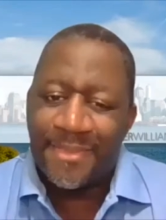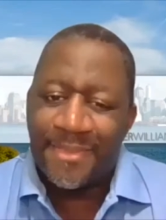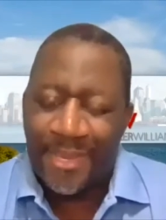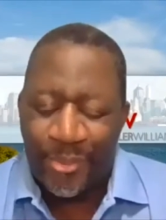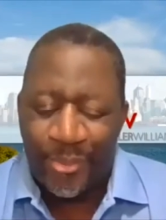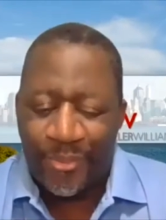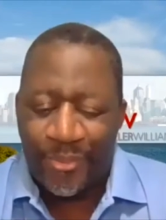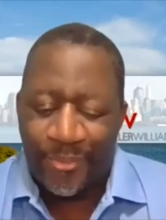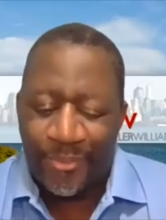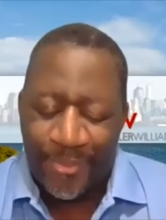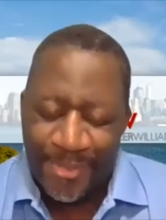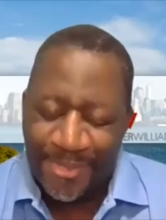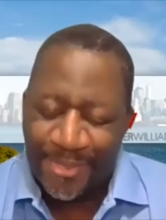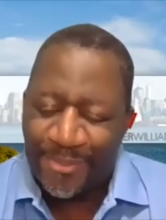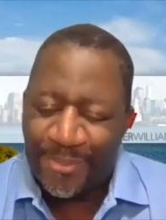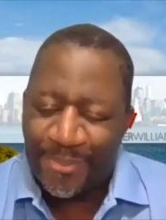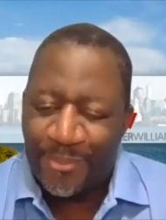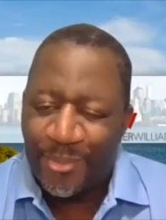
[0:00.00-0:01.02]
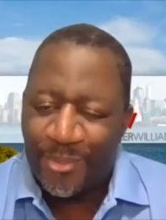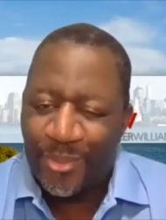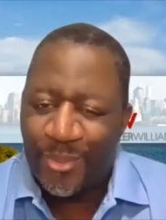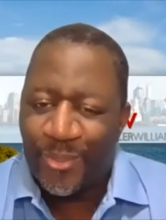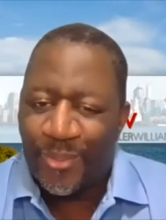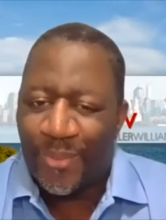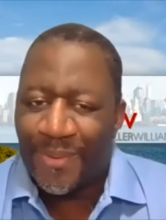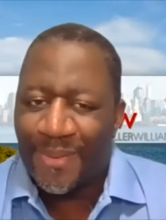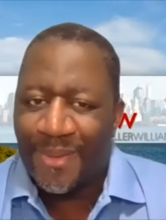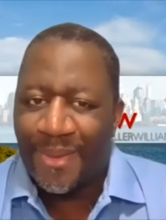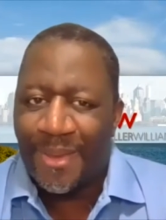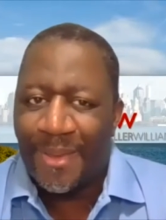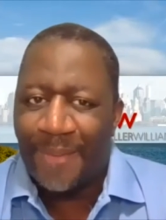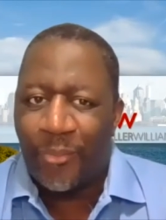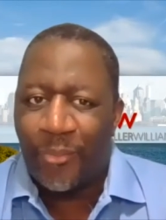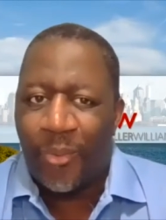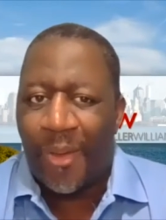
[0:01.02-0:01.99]
that you were originally from New York,
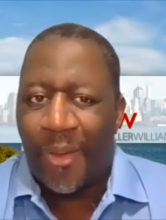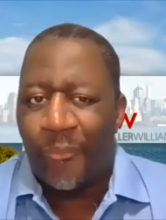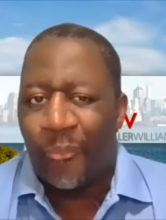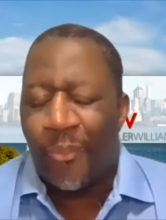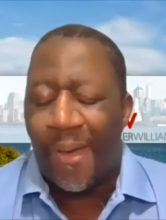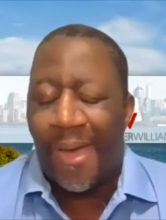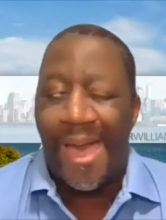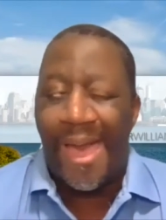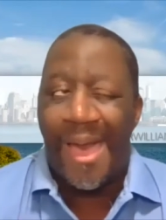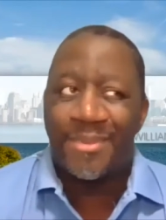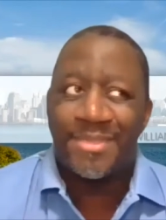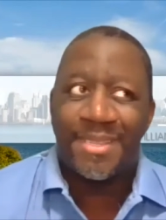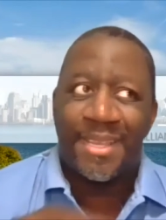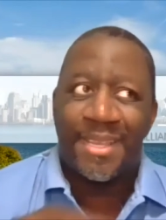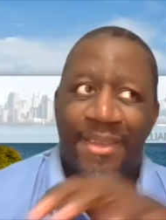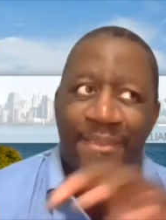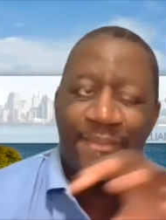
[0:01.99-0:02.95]
how's the